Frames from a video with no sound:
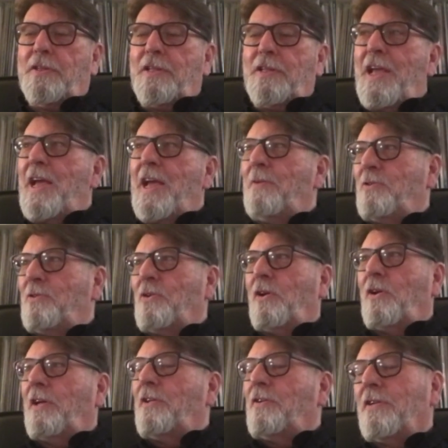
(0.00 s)
yeah, it was all
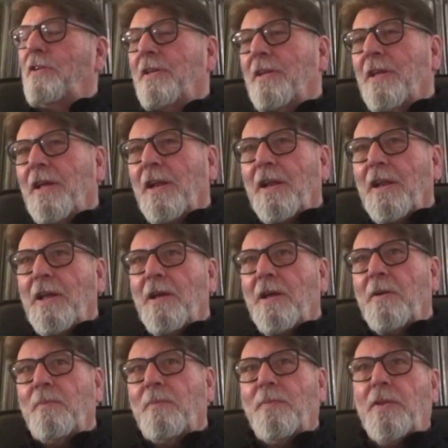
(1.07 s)
right.
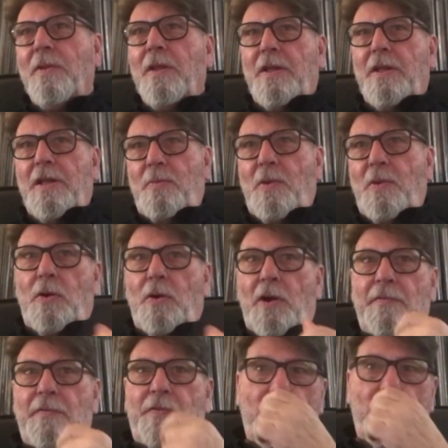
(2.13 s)
And went all
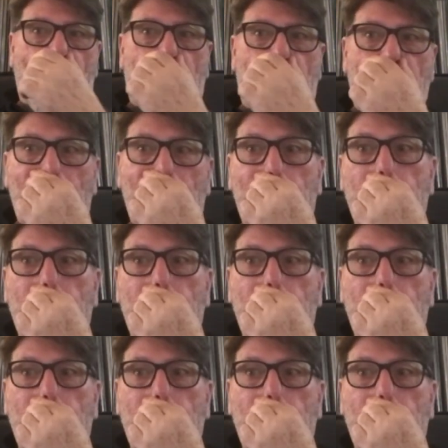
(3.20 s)
right for a while.